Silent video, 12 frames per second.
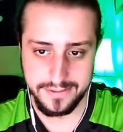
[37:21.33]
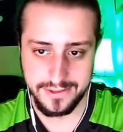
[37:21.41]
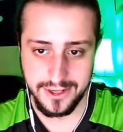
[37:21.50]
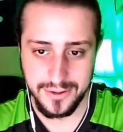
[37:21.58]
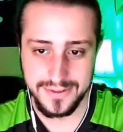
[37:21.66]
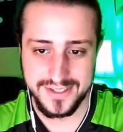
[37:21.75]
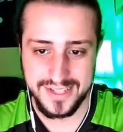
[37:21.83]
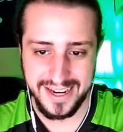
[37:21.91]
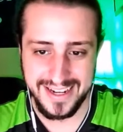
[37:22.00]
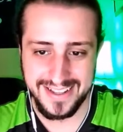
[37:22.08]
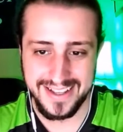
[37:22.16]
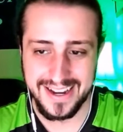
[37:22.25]
You know what I'm saying?
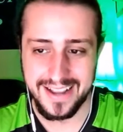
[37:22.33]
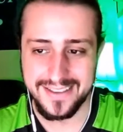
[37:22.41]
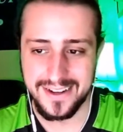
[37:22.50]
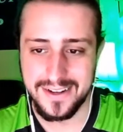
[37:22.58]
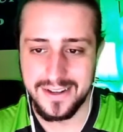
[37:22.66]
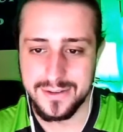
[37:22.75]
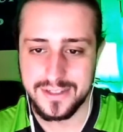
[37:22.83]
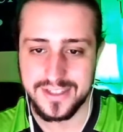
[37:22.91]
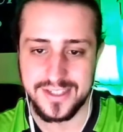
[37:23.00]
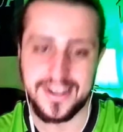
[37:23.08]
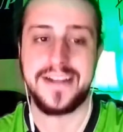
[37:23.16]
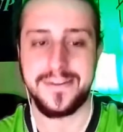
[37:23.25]
I thought it was a
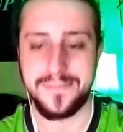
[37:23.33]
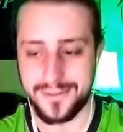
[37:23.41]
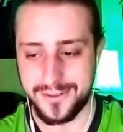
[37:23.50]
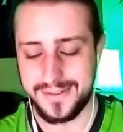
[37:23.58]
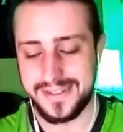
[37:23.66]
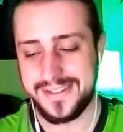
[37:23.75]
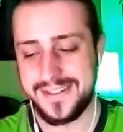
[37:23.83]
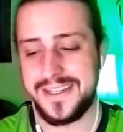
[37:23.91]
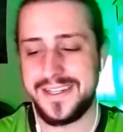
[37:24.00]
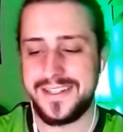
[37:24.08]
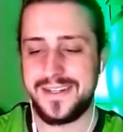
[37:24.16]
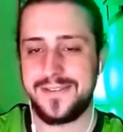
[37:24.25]
slight improvement.
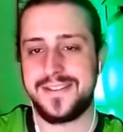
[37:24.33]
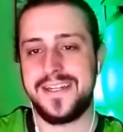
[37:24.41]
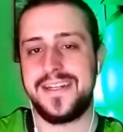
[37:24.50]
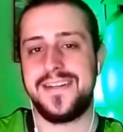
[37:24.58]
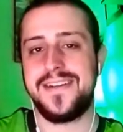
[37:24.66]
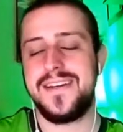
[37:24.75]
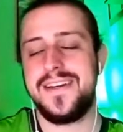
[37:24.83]
You know what I'm saying?